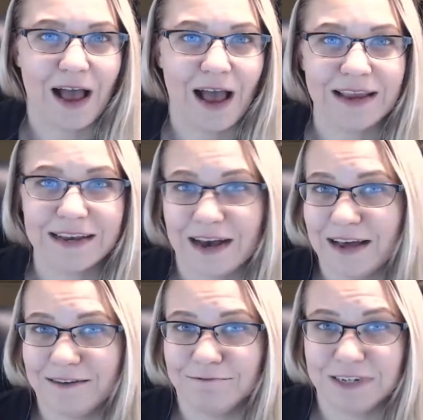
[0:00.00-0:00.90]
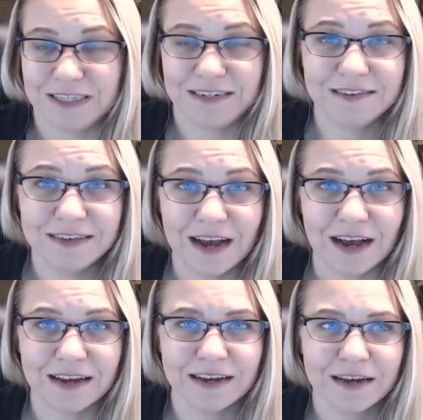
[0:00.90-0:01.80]
I got really
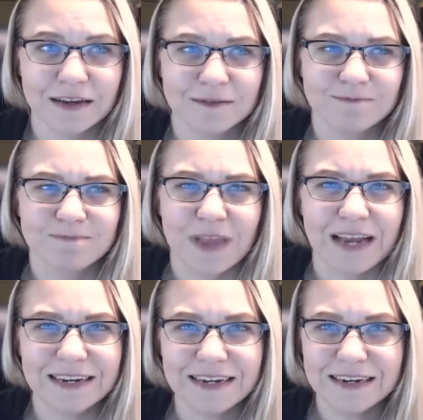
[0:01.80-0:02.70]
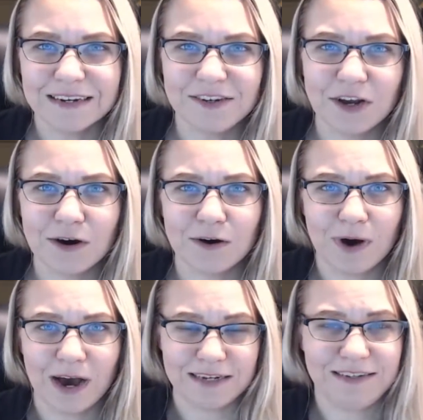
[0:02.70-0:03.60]
stuck. I didn't know
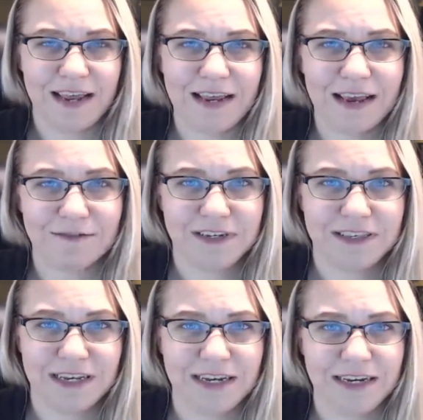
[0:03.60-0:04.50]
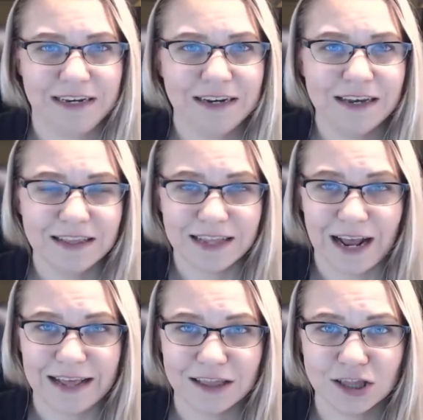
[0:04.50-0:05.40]
how to take everything that
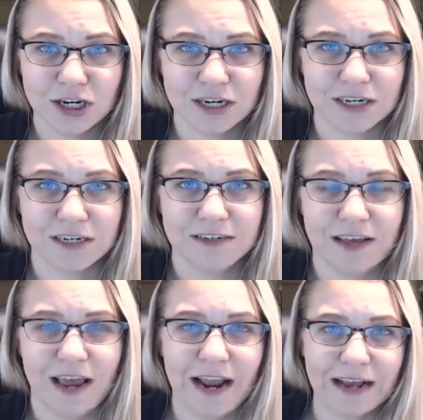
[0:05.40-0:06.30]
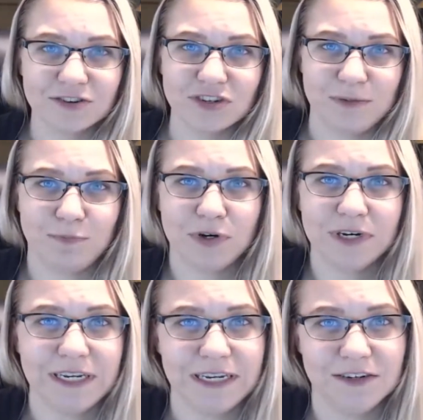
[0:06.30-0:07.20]
I had learned and actually put
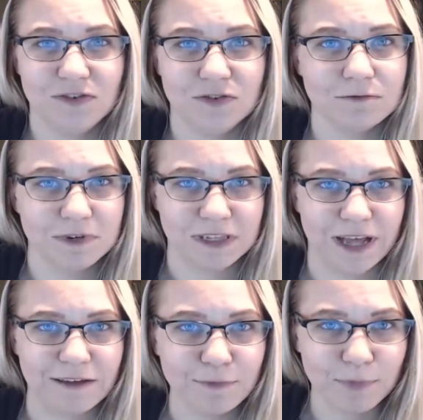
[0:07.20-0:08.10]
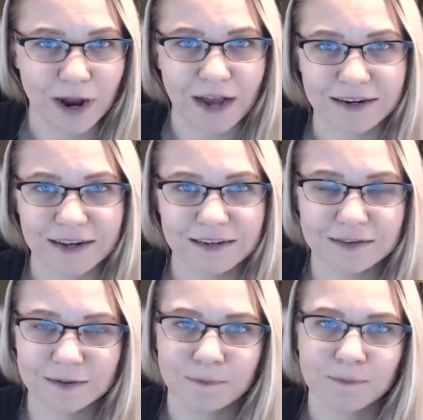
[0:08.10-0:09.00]
it into a real life practice.